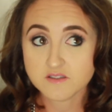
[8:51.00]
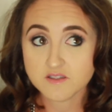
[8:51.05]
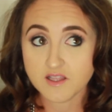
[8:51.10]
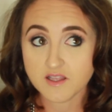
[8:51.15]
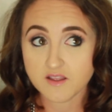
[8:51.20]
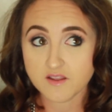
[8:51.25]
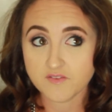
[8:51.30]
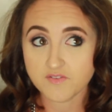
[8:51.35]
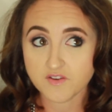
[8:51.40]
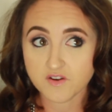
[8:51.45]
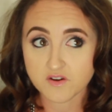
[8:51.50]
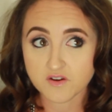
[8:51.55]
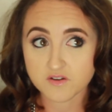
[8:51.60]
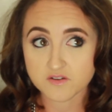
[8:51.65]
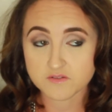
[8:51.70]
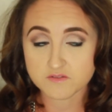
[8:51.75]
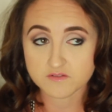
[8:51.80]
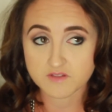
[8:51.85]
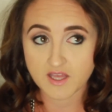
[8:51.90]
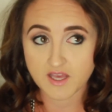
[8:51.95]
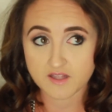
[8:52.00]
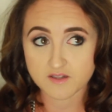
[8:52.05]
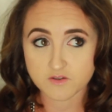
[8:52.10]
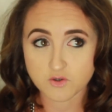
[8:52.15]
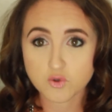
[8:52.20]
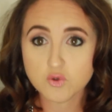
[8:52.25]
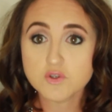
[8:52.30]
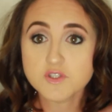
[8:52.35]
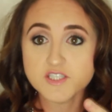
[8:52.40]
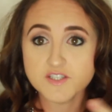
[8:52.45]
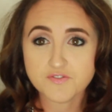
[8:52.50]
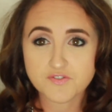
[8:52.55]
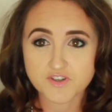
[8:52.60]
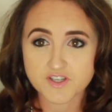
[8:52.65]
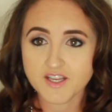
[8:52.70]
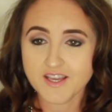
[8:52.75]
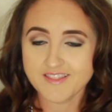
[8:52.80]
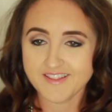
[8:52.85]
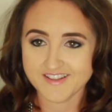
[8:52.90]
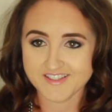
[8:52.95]
if you're that
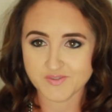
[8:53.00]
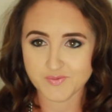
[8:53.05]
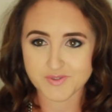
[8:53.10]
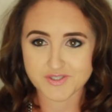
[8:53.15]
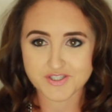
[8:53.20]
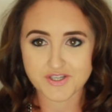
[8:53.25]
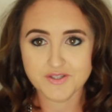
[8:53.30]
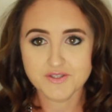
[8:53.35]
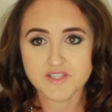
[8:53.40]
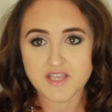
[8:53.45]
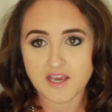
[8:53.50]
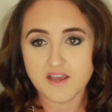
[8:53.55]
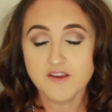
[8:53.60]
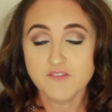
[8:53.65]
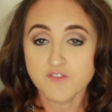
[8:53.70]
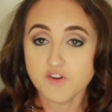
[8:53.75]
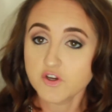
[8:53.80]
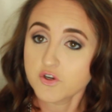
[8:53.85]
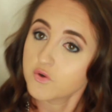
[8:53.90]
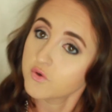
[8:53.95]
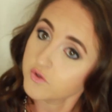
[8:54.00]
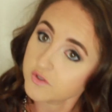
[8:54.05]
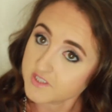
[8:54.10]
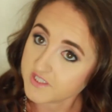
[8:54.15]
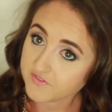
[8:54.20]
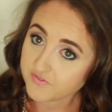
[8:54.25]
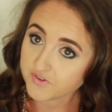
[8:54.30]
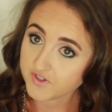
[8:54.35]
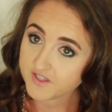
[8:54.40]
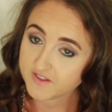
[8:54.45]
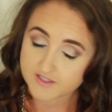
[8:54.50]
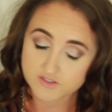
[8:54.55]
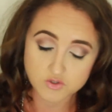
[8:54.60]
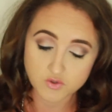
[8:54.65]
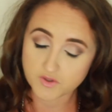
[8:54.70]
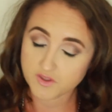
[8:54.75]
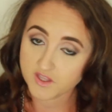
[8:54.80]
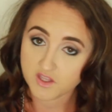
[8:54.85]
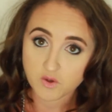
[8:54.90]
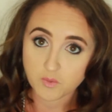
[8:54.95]
cruelty-free, I think that's what it's called. Yeah, if you're cruelty-free and that's the
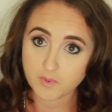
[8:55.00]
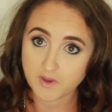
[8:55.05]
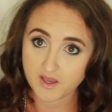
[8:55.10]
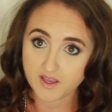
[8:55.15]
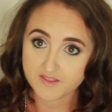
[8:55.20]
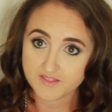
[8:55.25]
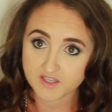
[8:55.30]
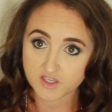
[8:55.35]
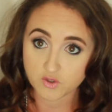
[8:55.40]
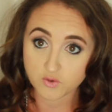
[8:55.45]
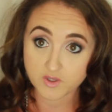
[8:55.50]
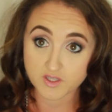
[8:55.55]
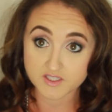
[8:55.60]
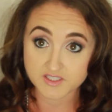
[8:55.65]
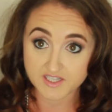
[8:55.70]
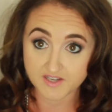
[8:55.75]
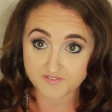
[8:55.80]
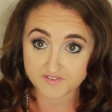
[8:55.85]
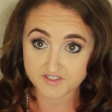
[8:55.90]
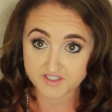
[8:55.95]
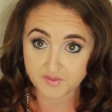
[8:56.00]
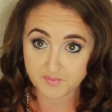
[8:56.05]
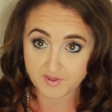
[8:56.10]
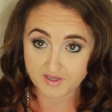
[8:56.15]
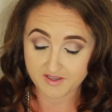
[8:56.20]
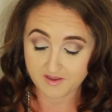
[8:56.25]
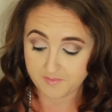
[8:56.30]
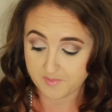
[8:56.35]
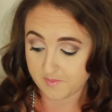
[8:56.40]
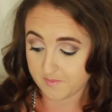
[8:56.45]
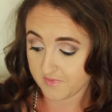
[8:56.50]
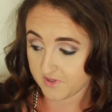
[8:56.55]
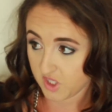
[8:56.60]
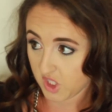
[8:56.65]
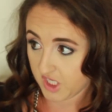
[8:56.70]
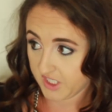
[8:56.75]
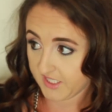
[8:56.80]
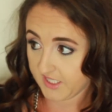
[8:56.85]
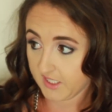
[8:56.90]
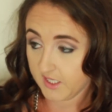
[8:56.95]
only thing you'll buy, then you can definitely pick up a
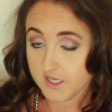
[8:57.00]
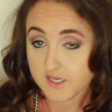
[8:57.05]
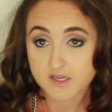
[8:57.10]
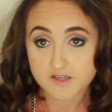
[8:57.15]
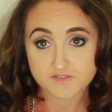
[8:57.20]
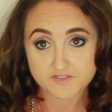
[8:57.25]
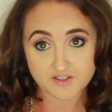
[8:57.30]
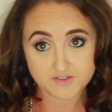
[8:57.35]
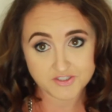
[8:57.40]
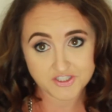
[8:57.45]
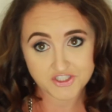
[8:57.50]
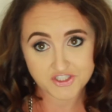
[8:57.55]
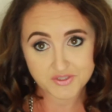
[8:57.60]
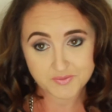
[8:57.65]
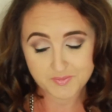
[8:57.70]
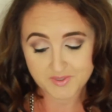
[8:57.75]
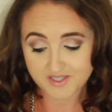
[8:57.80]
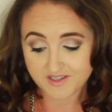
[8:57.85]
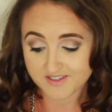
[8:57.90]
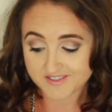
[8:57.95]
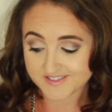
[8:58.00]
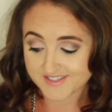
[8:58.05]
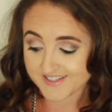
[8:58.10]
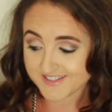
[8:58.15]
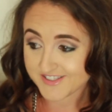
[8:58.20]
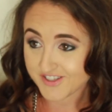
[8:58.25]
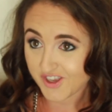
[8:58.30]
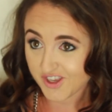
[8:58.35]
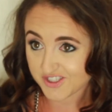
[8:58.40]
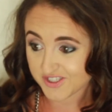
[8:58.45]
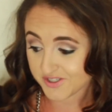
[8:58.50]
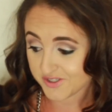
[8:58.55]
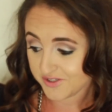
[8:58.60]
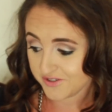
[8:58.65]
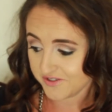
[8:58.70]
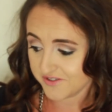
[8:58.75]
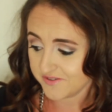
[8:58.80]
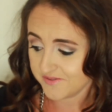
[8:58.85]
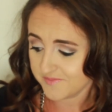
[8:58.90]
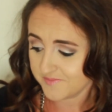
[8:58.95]
Milani foundation, because it's
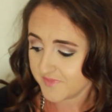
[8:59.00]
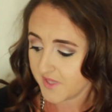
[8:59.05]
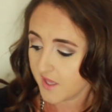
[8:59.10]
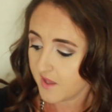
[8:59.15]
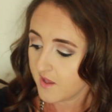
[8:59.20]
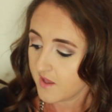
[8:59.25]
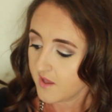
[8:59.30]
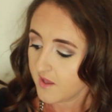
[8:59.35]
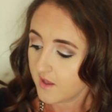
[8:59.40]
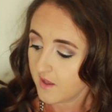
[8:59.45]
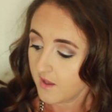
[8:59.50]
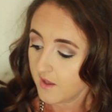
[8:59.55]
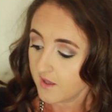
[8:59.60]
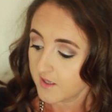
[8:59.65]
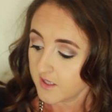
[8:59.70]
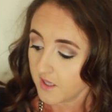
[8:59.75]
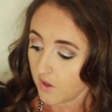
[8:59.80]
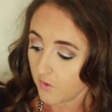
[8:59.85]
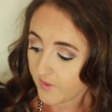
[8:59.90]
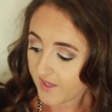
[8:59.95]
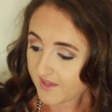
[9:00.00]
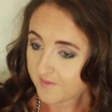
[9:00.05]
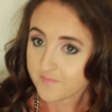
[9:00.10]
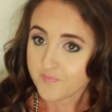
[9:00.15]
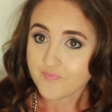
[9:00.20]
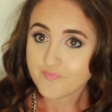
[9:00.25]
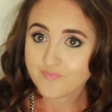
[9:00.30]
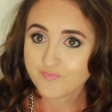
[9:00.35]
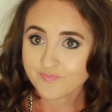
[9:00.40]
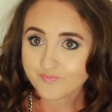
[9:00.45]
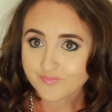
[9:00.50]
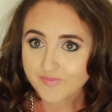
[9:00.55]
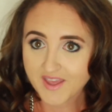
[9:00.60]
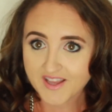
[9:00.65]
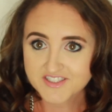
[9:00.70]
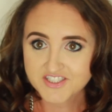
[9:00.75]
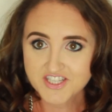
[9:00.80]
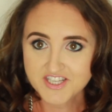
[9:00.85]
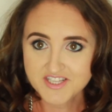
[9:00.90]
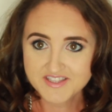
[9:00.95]
awesome. Okay,
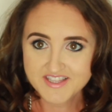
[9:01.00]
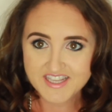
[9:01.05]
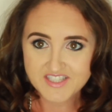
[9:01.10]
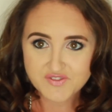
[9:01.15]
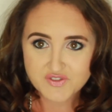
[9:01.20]
that's it. Thanks for